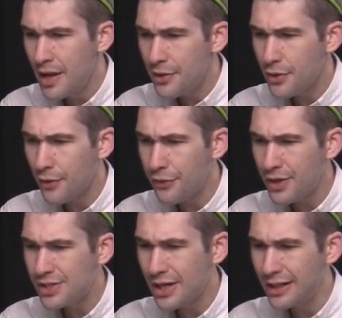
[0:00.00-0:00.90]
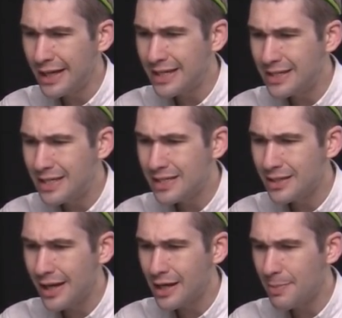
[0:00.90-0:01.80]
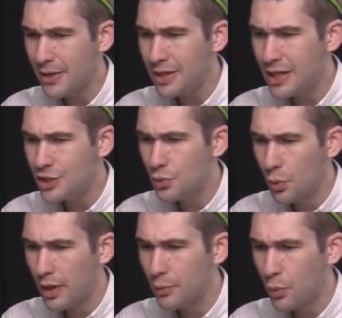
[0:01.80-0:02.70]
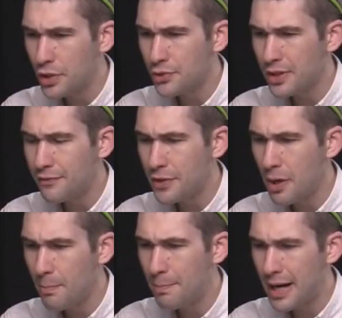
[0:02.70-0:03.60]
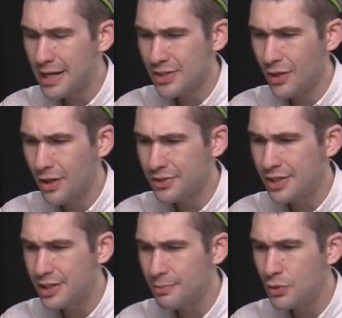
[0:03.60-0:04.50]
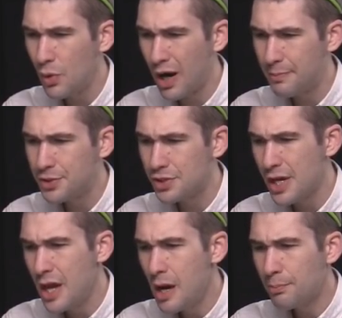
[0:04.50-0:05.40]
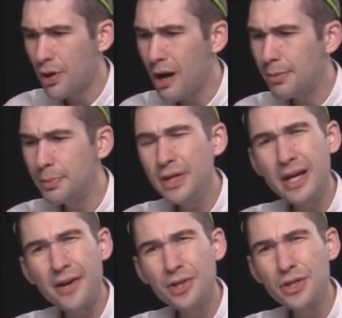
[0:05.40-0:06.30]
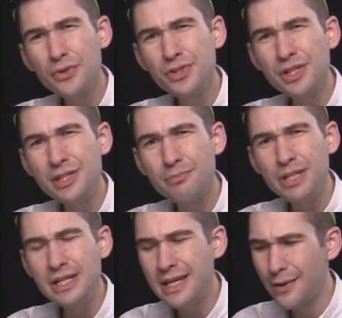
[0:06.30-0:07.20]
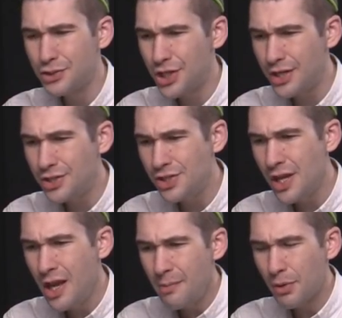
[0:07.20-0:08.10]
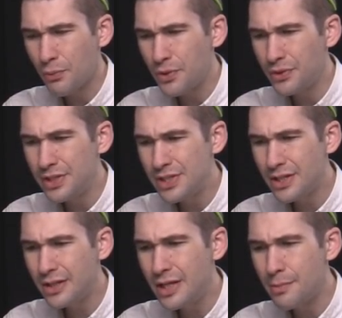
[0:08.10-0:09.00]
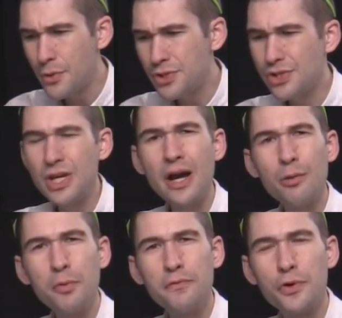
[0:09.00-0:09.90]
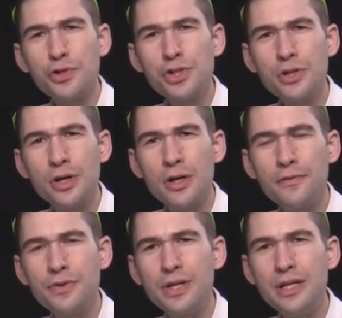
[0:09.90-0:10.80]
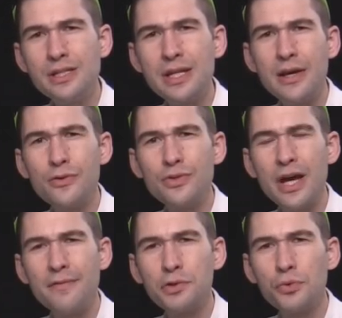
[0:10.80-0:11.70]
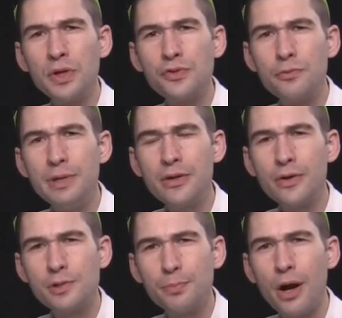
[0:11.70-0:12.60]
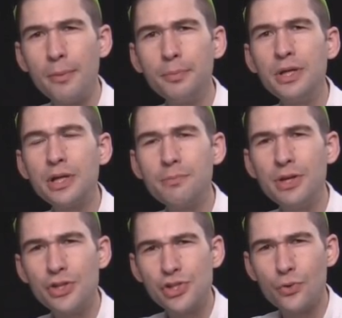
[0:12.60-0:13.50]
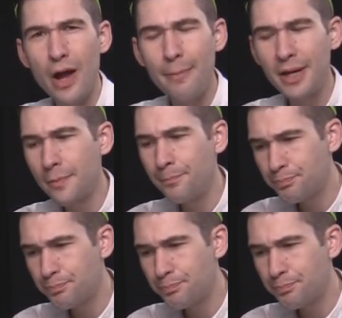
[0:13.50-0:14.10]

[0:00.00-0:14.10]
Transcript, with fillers: There are things I like and dislike about each one. Wondering if come Basel I'll see some new options. Probably. I think you'll see some detail changes, but realistically the most desirable version of the standard Diver 300 meter is probably going to be the ceramic.